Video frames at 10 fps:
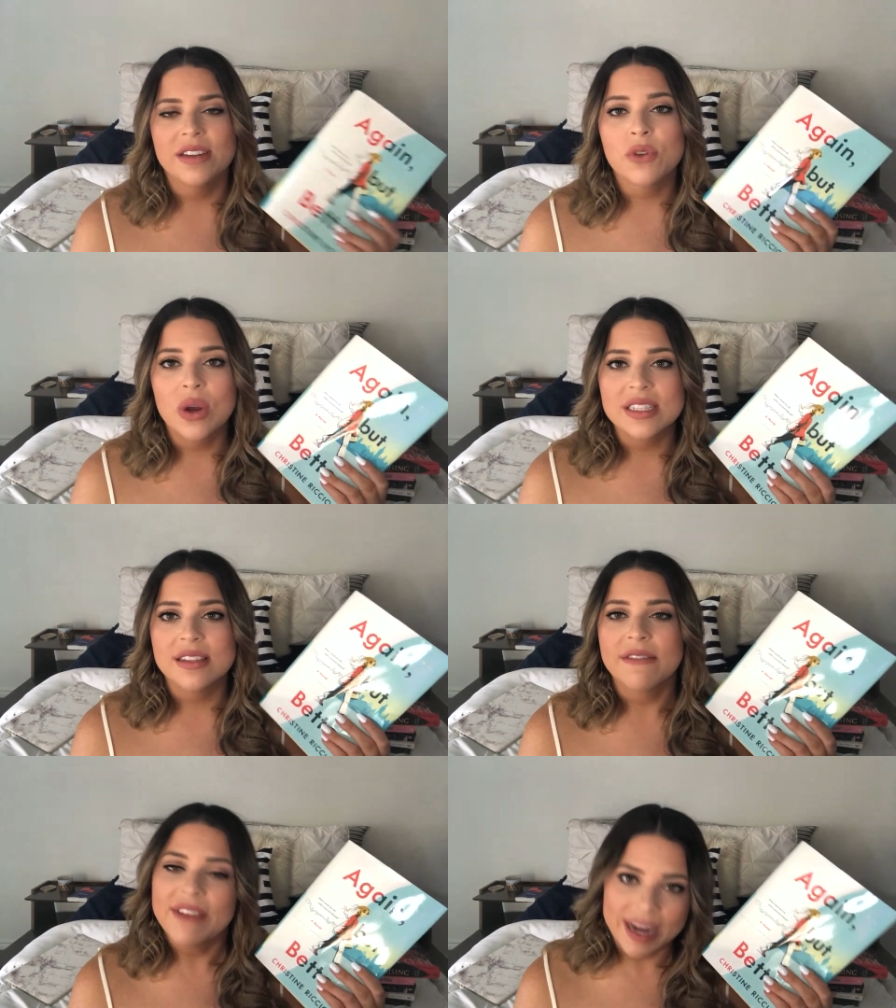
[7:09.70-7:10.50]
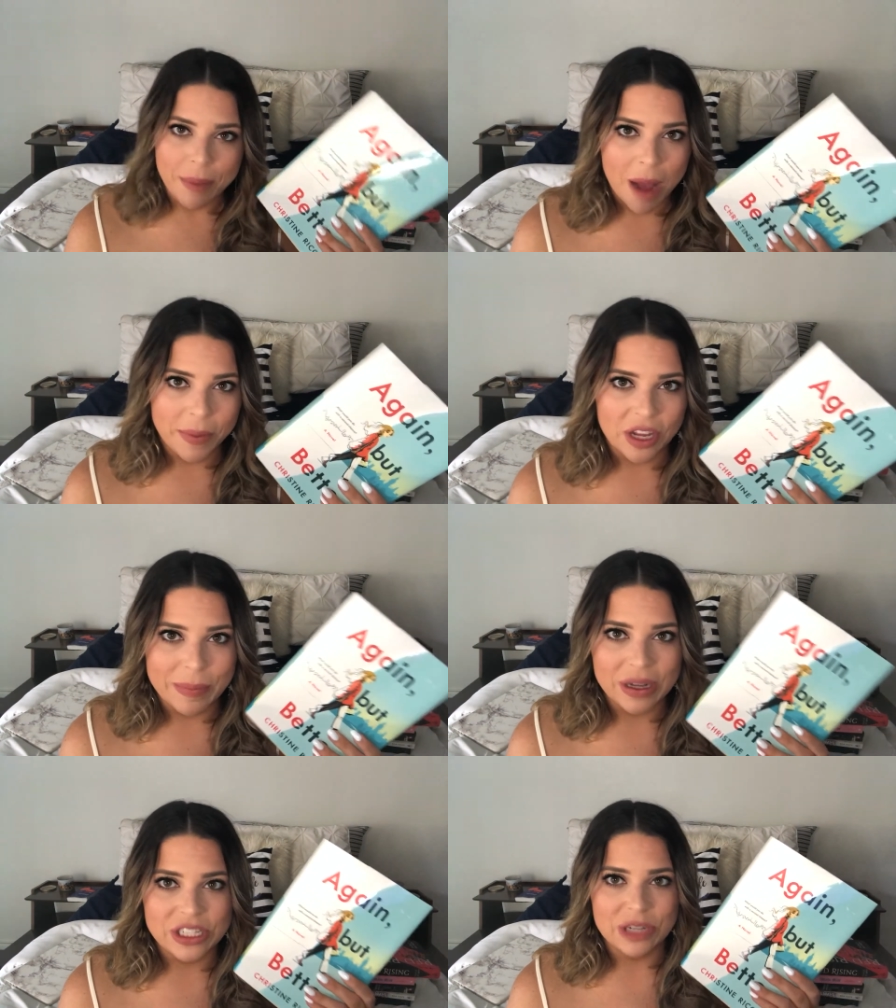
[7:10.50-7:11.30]
of course, is a very popular
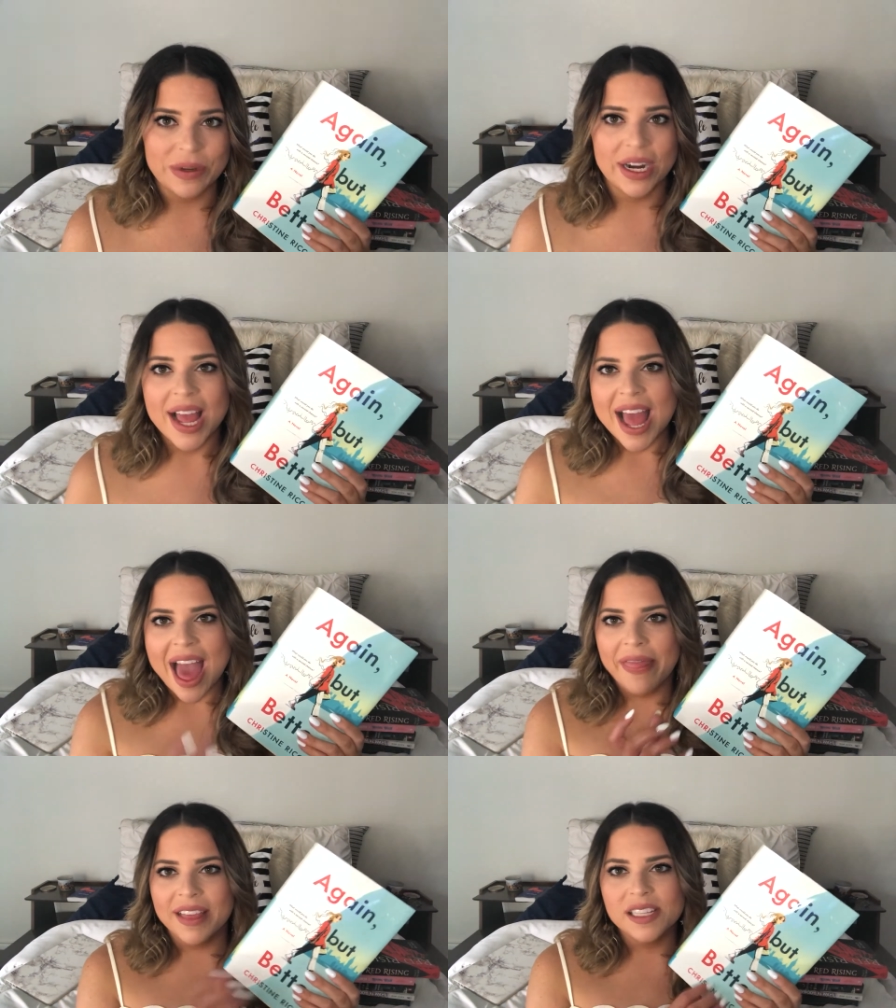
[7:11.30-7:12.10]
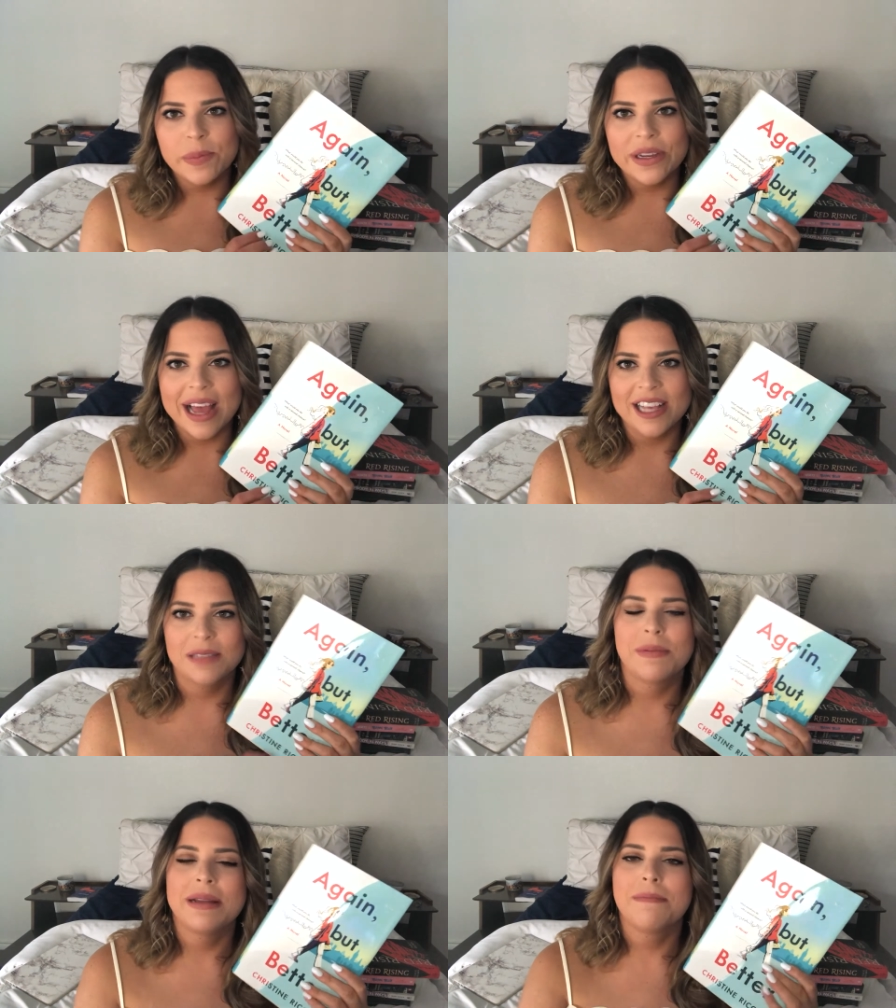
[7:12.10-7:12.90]
booktuber, and this book has
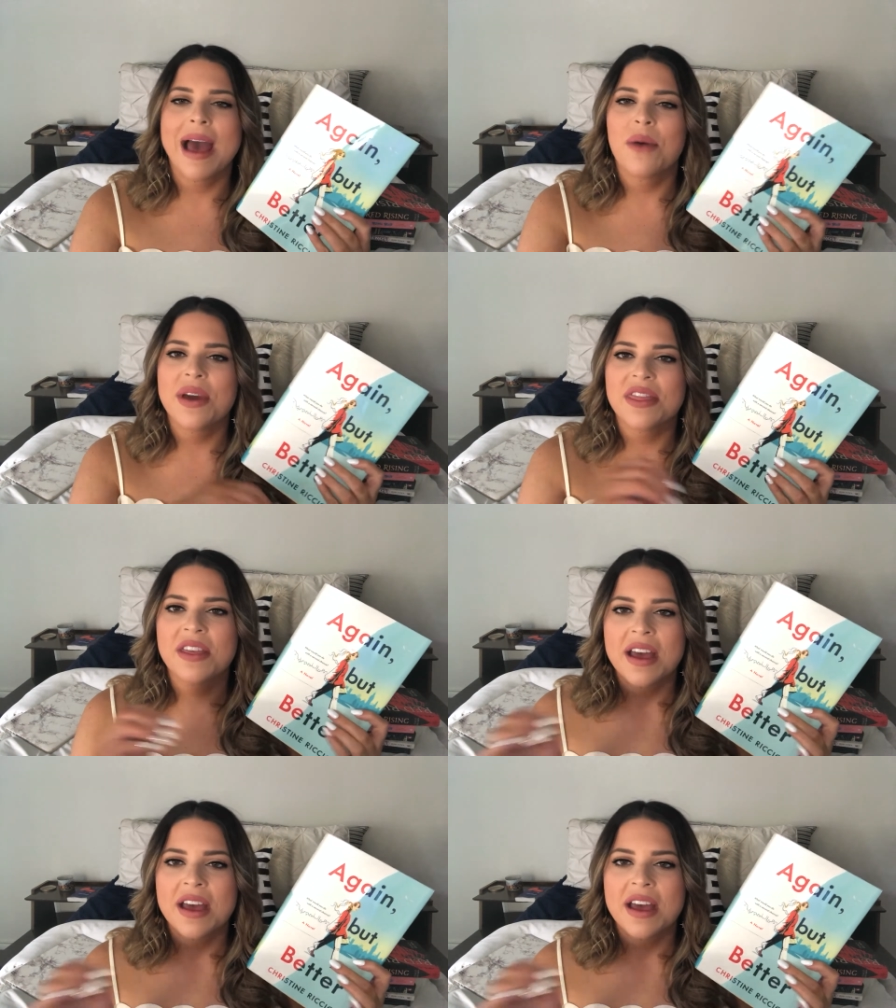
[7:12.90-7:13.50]
been met with